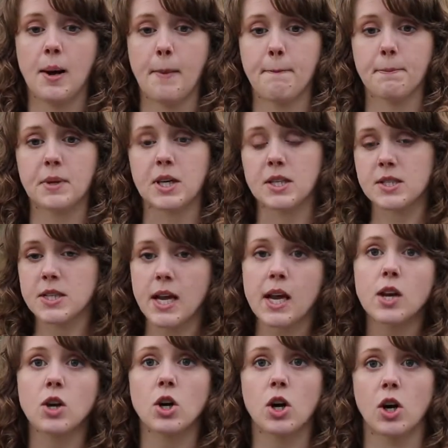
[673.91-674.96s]

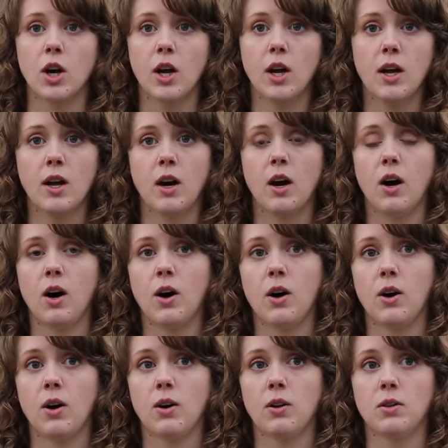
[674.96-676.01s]
container
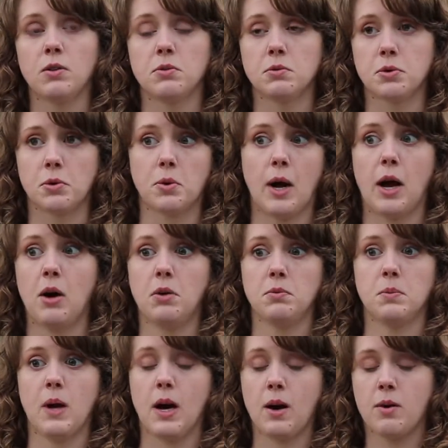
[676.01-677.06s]
all throughout
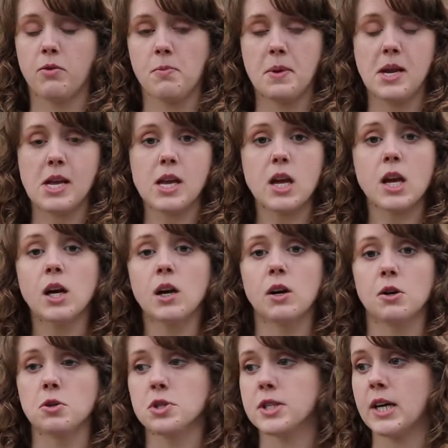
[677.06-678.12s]
however many
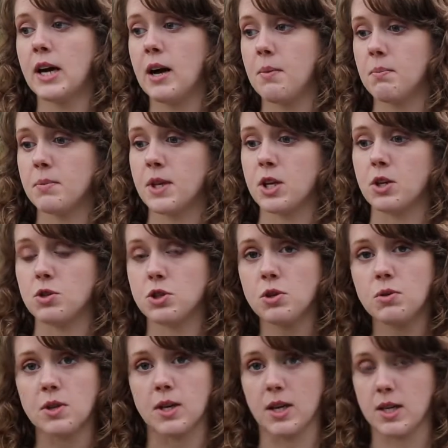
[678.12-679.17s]
years that you do
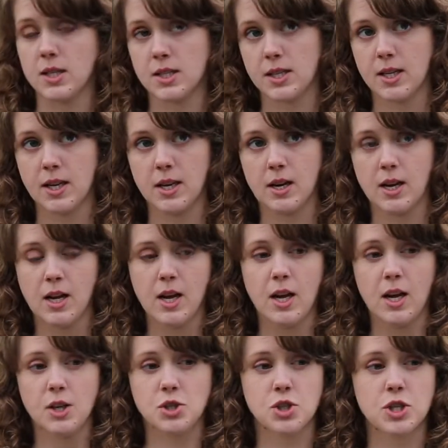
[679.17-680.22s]
this. And
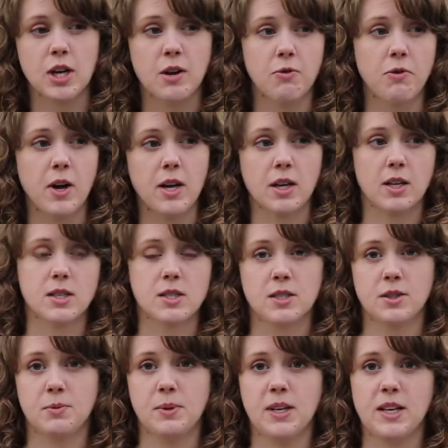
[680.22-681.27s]
it's just kind of fun because it'll
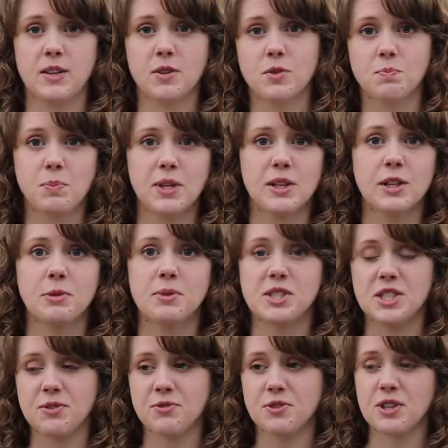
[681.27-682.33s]
be a little bit
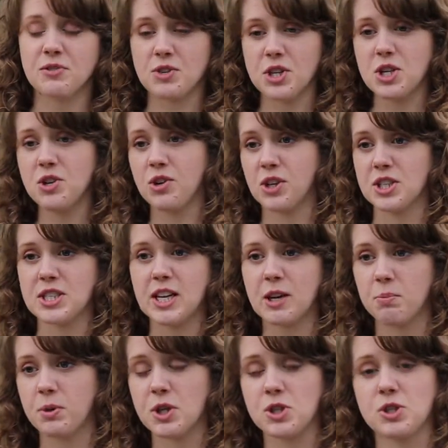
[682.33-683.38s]
different every year. You can take a
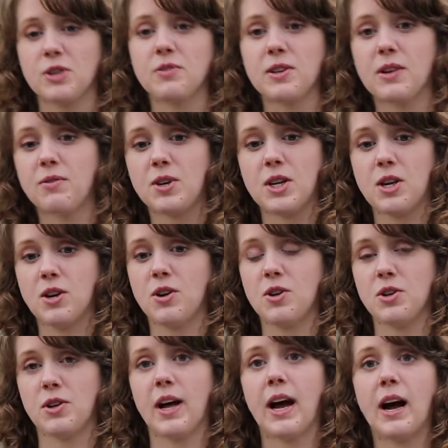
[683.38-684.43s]
picture of it every year, and
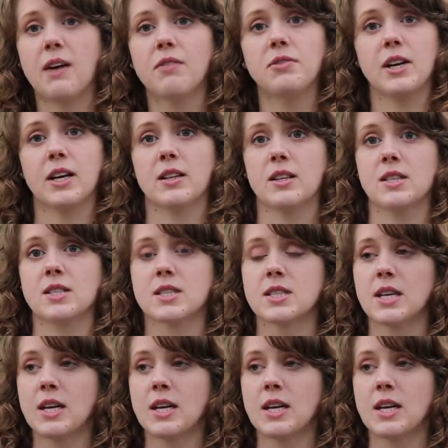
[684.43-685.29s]
you'll have like this